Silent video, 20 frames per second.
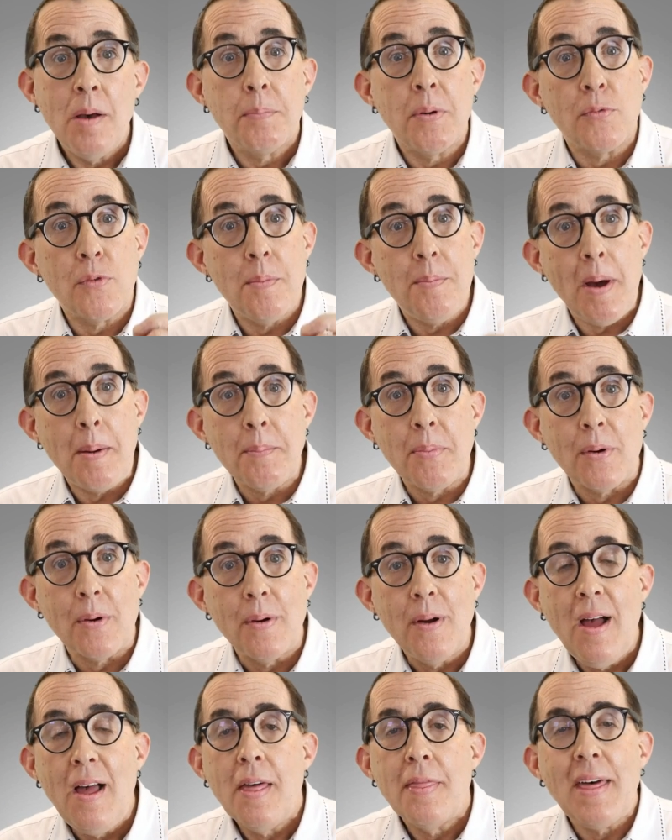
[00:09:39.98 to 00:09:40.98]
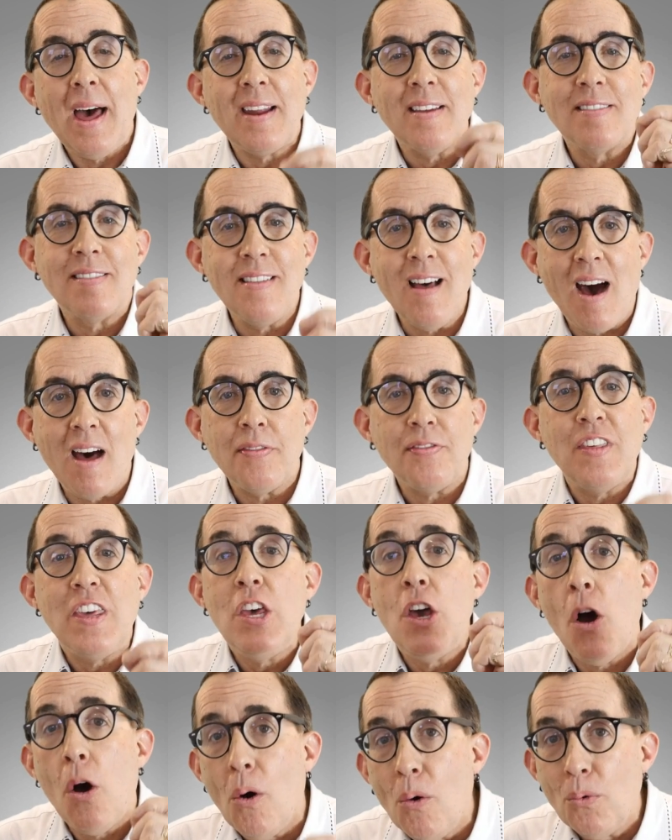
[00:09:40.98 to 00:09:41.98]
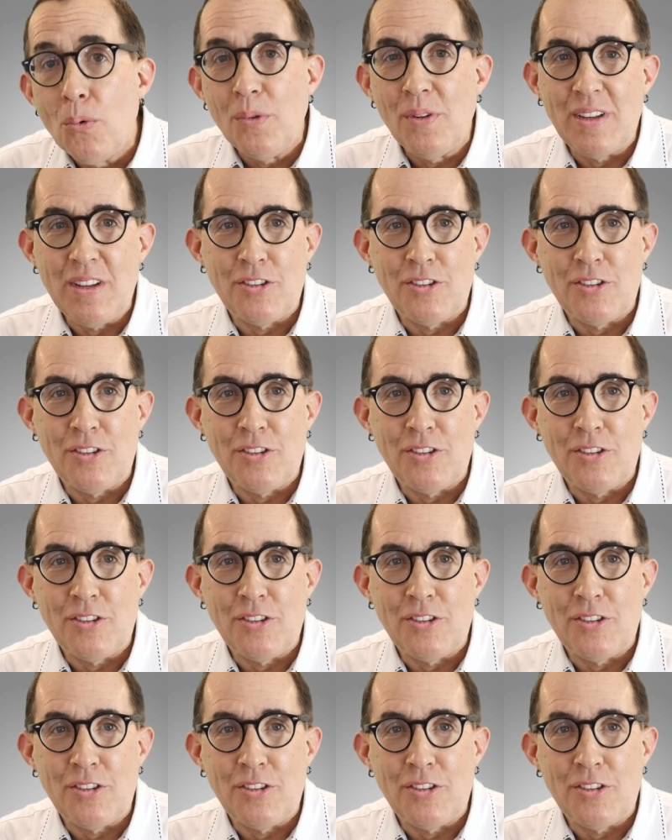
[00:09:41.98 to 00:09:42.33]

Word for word: But remember, that is not the only